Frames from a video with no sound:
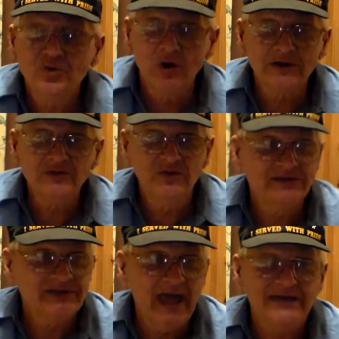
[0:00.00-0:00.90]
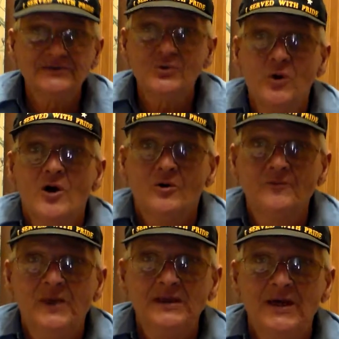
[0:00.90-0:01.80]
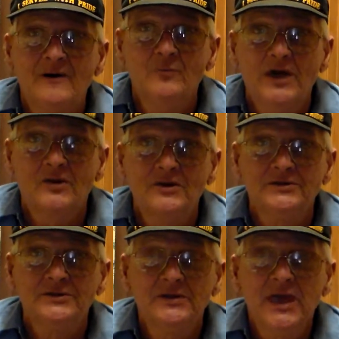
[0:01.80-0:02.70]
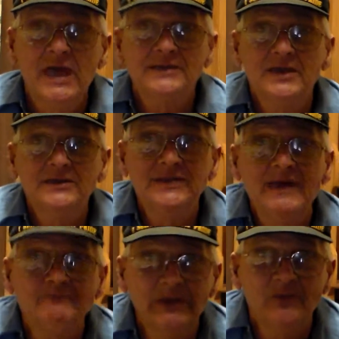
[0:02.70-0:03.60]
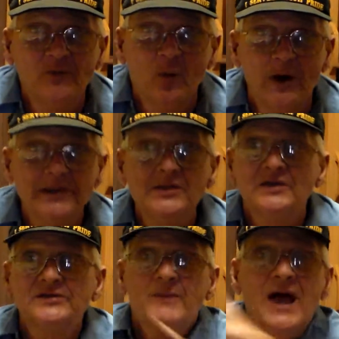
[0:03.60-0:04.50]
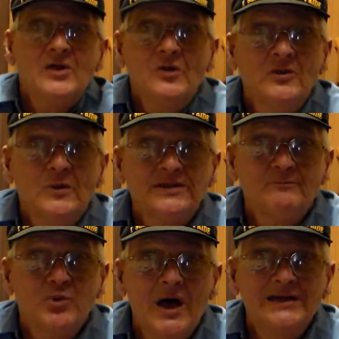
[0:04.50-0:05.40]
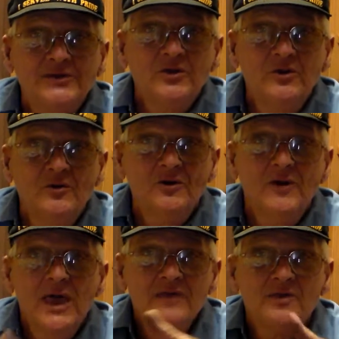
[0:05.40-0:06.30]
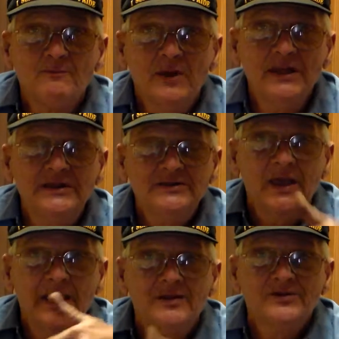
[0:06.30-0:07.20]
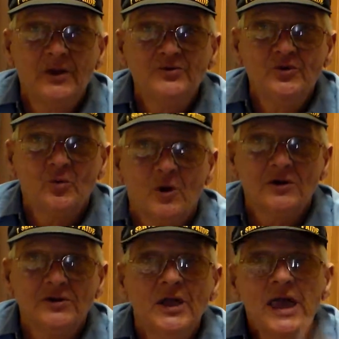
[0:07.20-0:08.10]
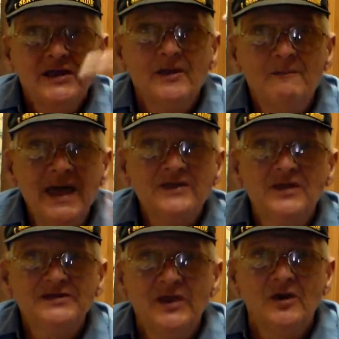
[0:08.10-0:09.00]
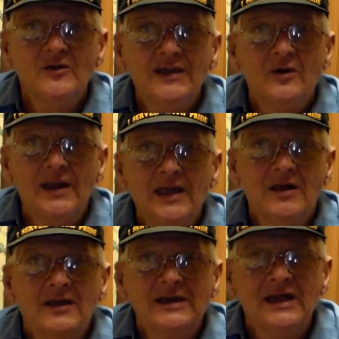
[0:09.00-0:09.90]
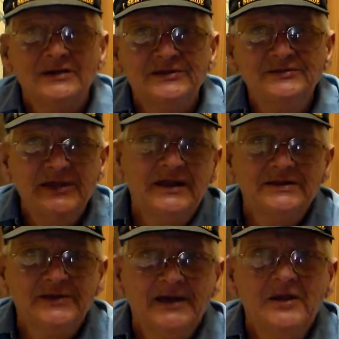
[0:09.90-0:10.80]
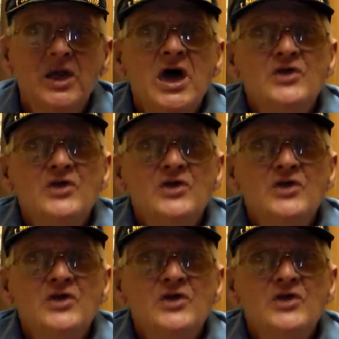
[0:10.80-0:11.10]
took the status quo of Vietnam veterans and condemned me for conspiring with the prosecutor, the police, and the social workers to make this illegal alien a citizen,